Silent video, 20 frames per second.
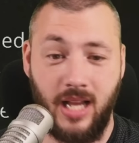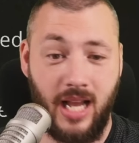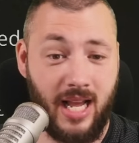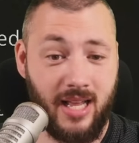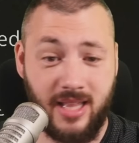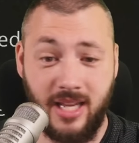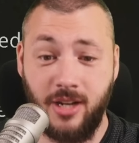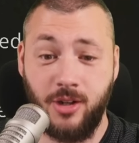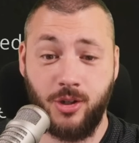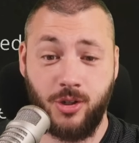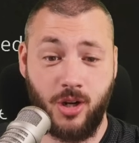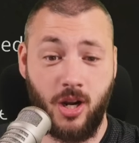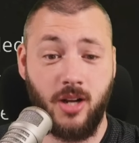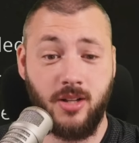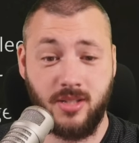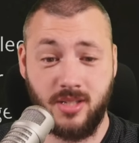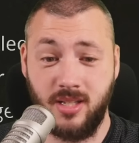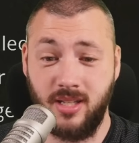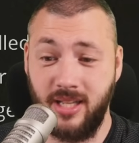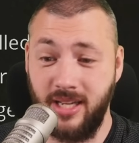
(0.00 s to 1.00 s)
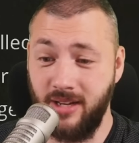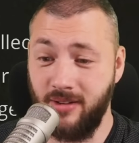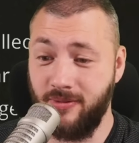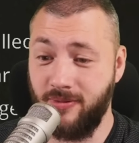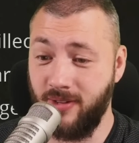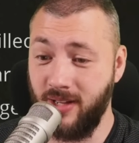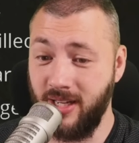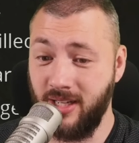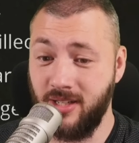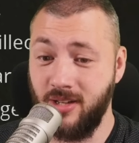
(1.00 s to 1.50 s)
And they could constantly
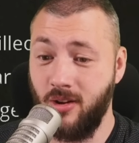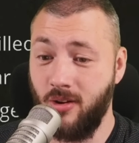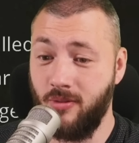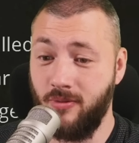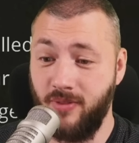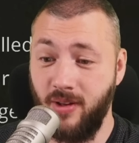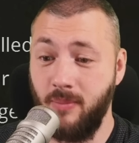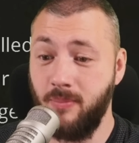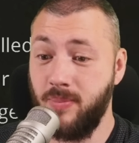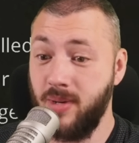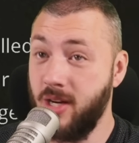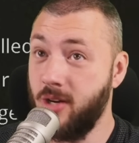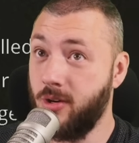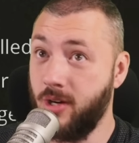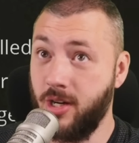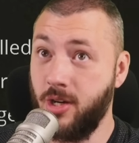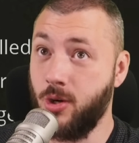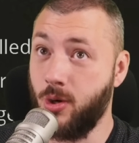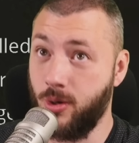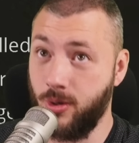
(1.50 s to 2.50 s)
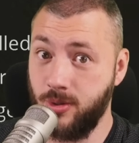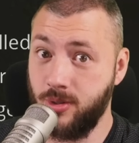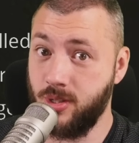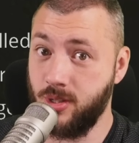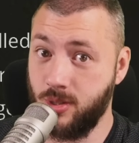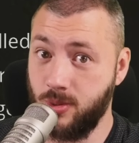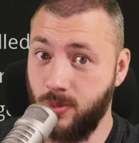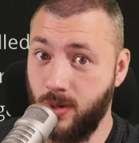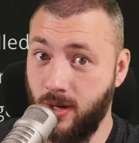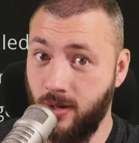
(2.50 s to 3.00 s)
inflict Vampiric Curse
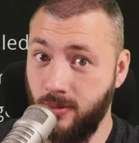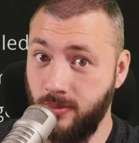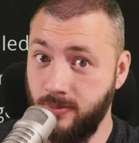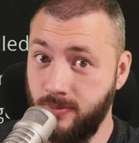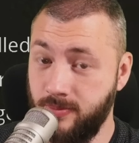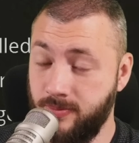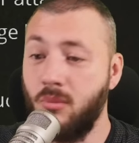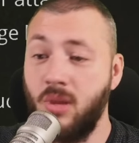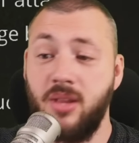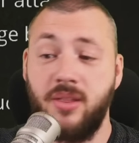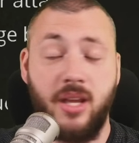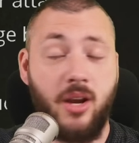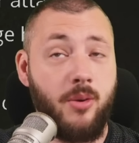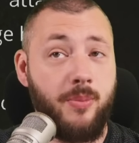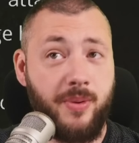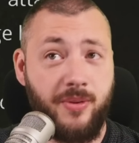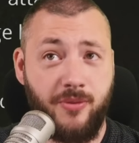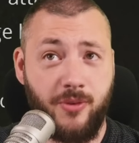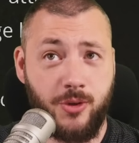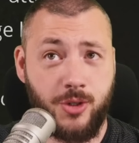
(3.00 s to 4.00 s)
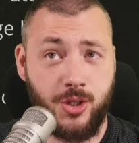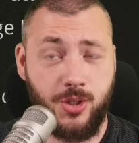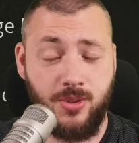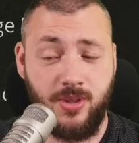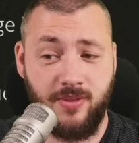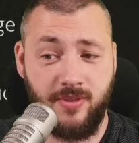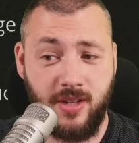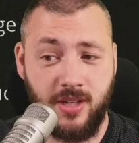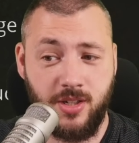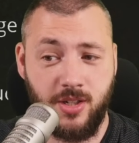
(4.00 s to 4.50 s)
as well. That would be for 2
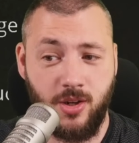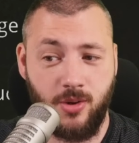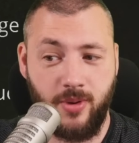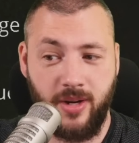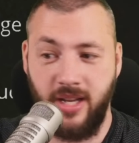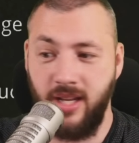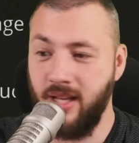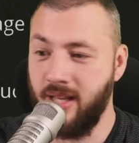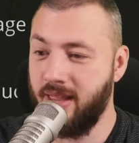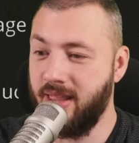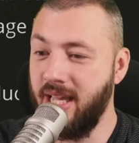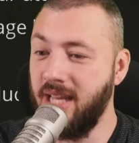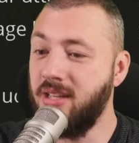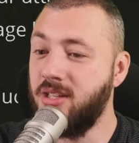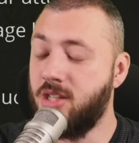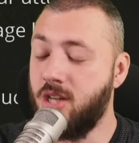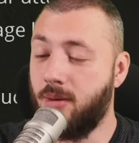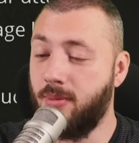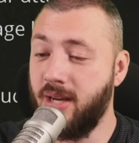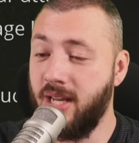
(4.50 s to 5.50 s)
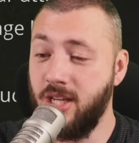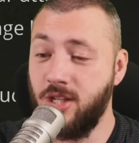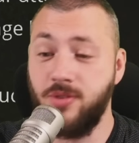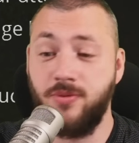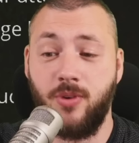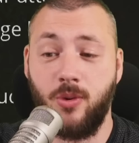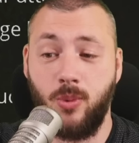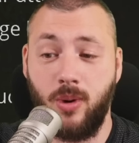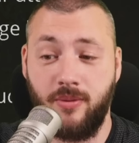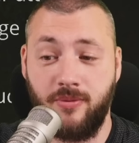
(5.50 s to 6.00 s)
Divinity already. Then Domination
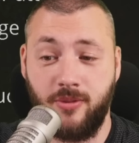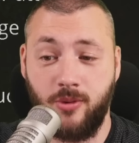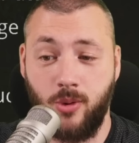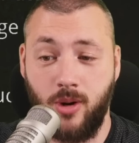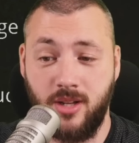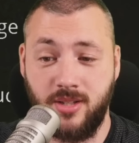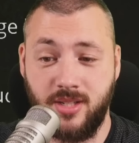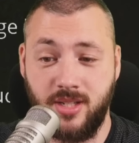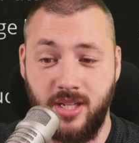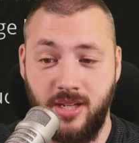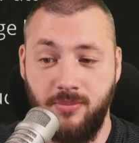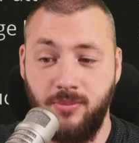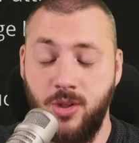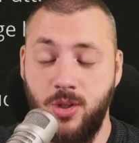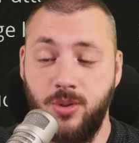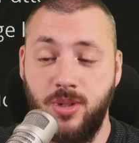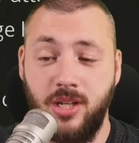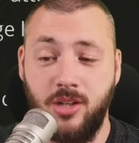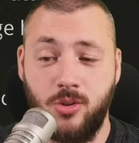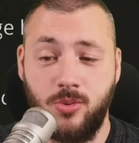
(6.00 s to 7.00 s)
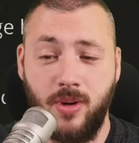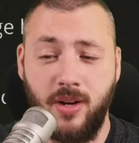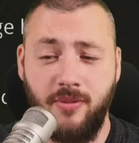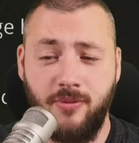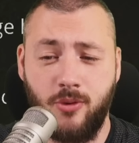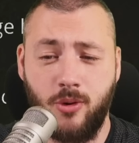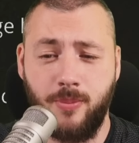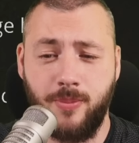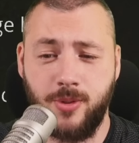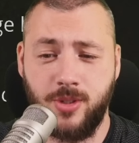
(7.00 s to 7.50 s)
for 1 Ferocity. You'll deal
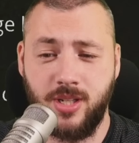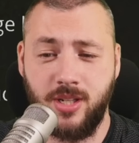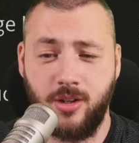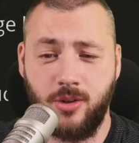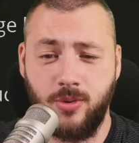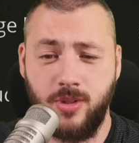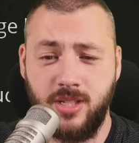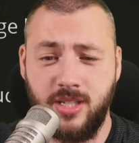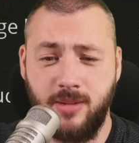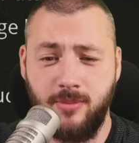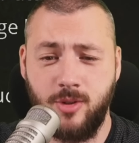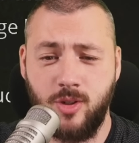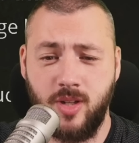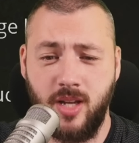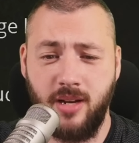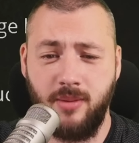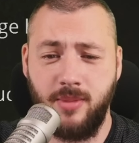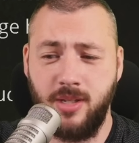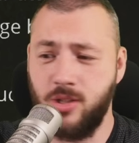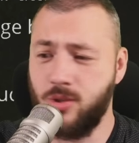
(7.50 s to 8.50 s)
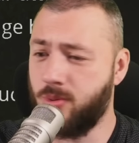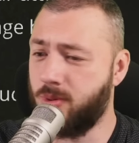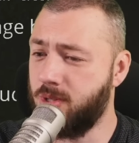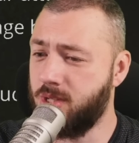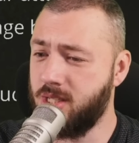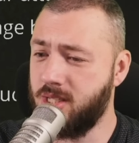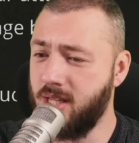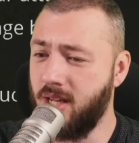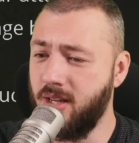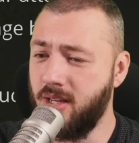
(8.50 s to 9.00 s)
24% increased damage to enemies who are
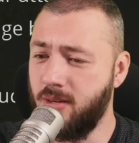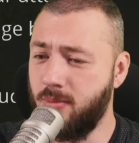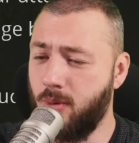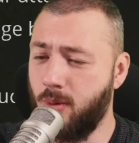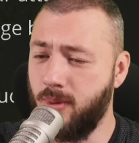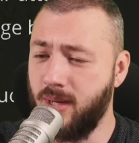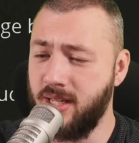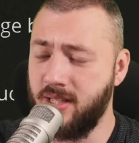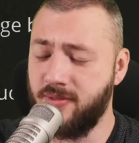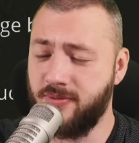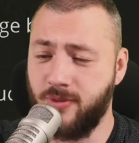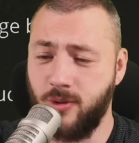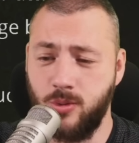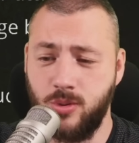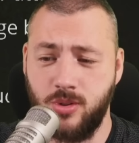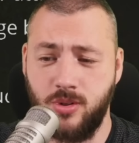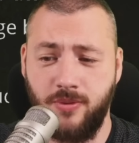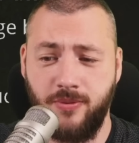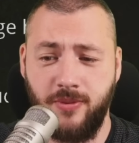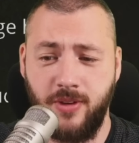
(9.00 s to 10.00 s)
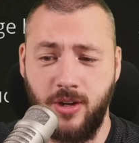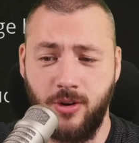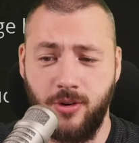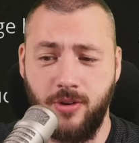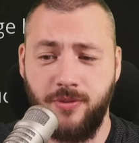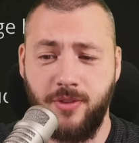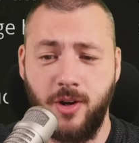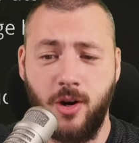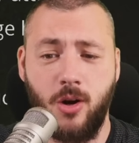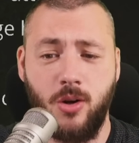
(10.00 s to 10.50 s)
stunned, immobilized, frozen, or feared. If
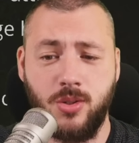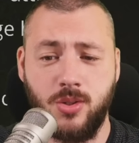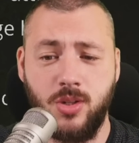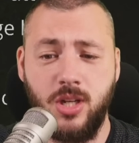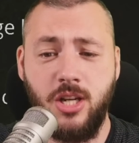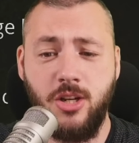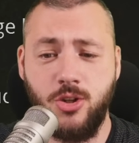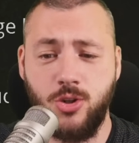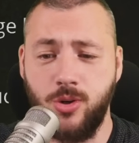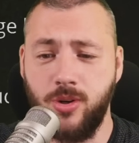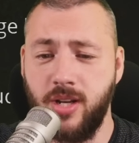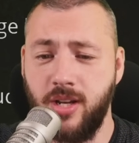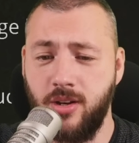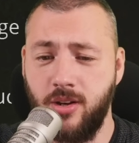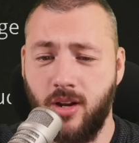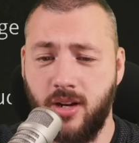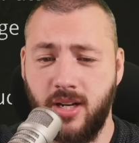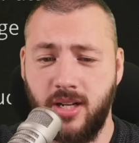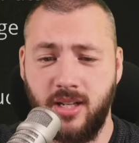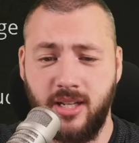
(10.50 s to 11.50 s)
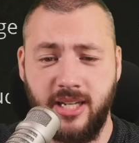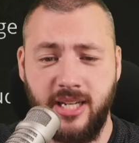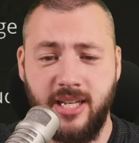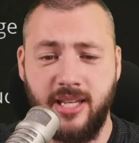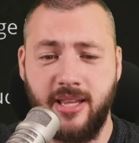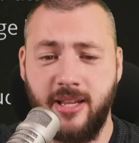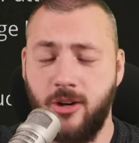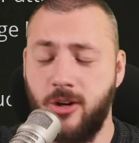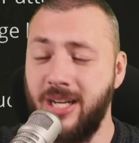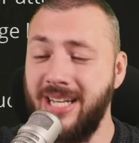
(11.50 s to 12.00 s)
they're also injured and not an elite,
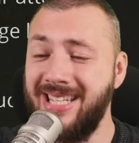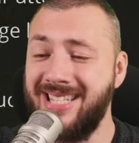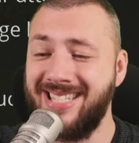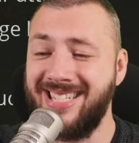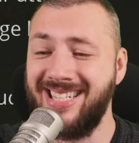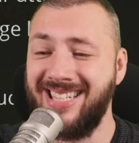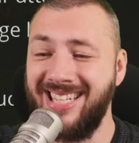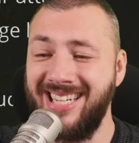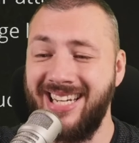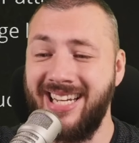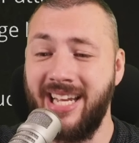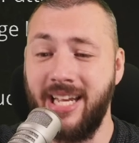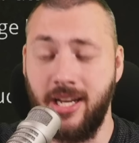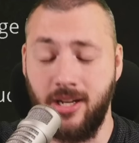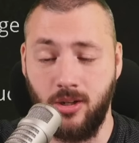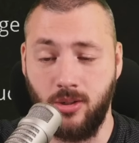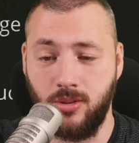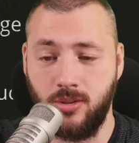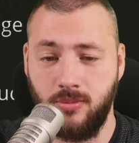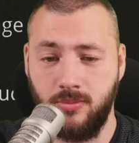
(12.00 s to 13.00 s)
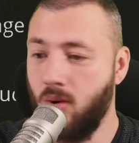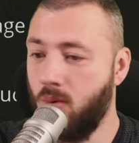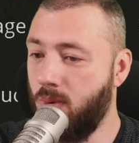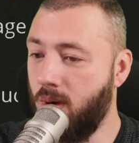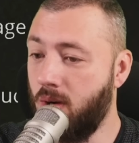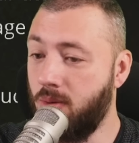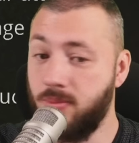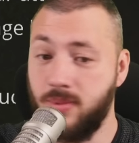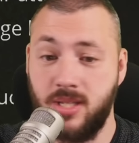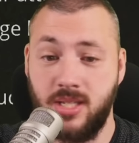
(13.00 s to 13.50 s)
they're instantly killed.
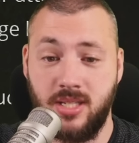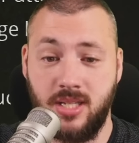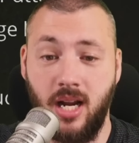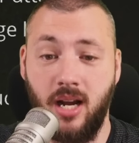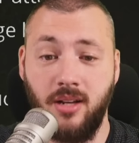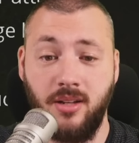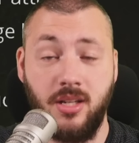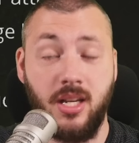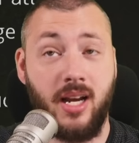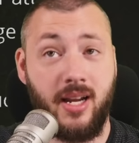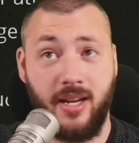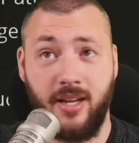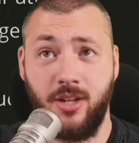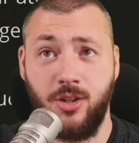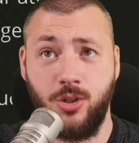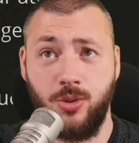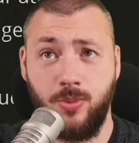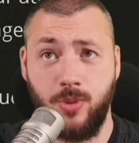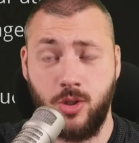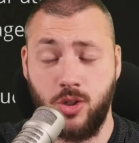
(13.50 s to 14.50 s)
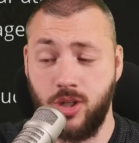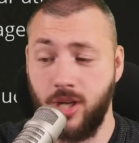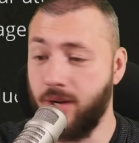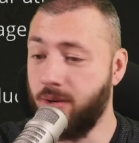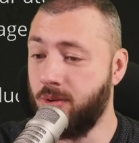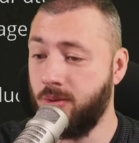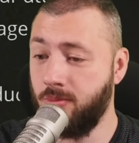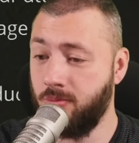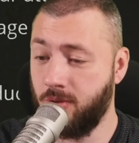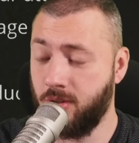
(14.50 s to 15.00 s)
Well, stunned, I can do with
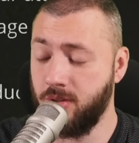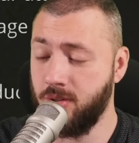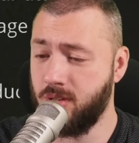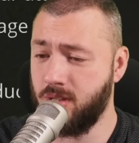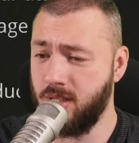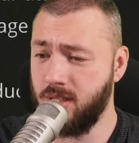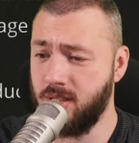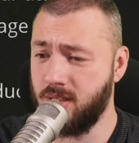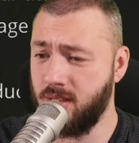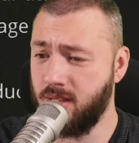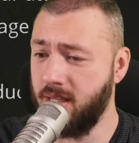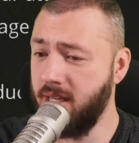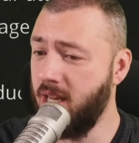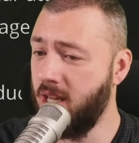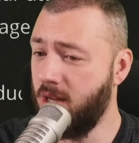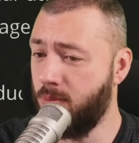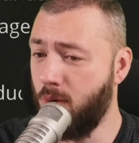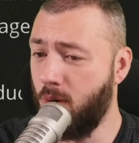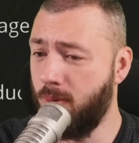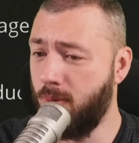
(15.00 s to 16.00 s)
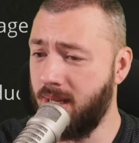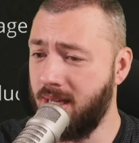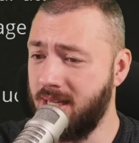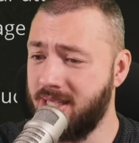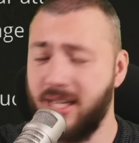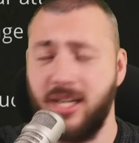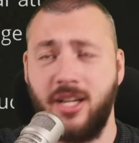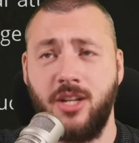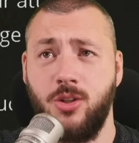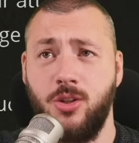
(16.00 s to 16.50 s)
Shadow consistently. Immobilized,
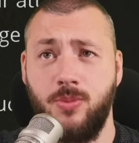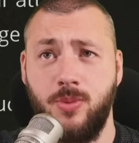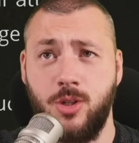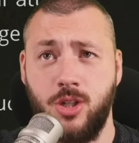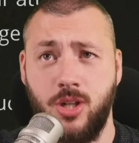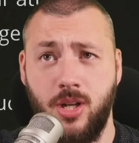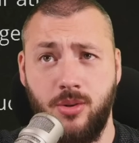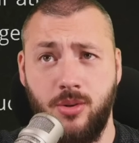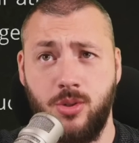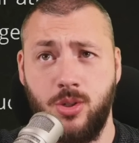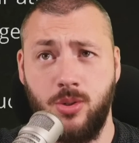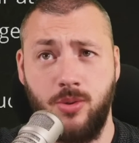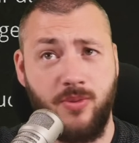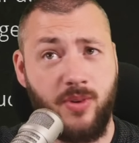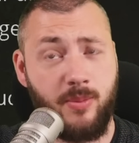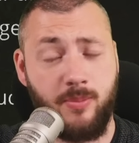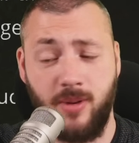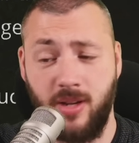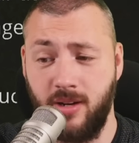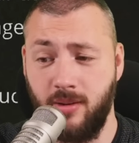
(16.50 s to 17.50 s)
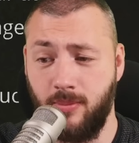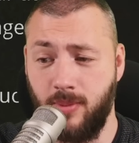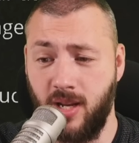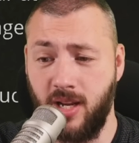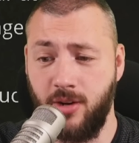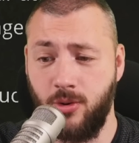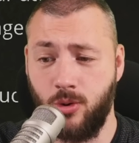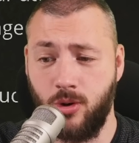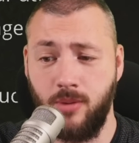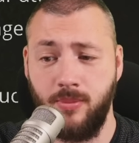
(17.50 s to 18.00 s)
I can do with Shadow too if I play a
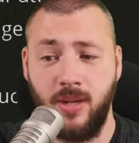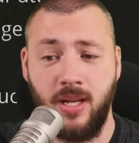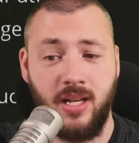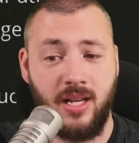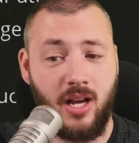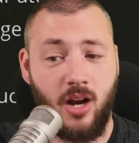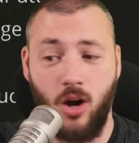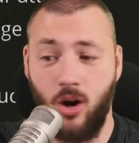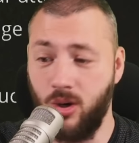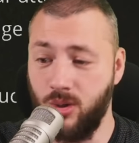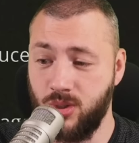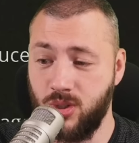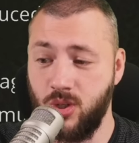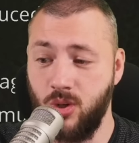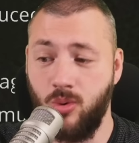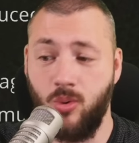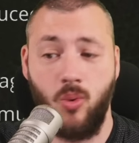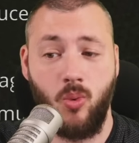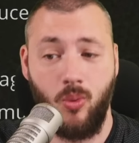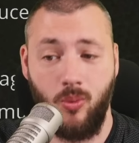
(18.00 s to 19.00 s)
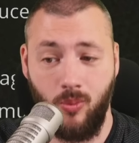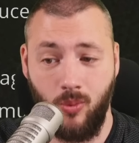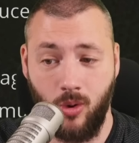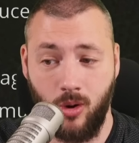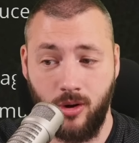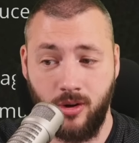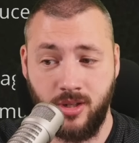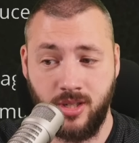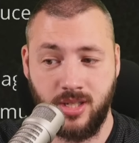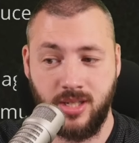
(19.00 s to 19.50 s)
Blight Orb. Also
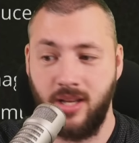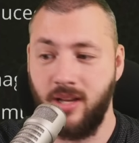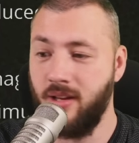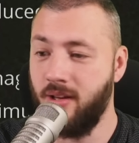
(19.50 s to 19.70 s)
works.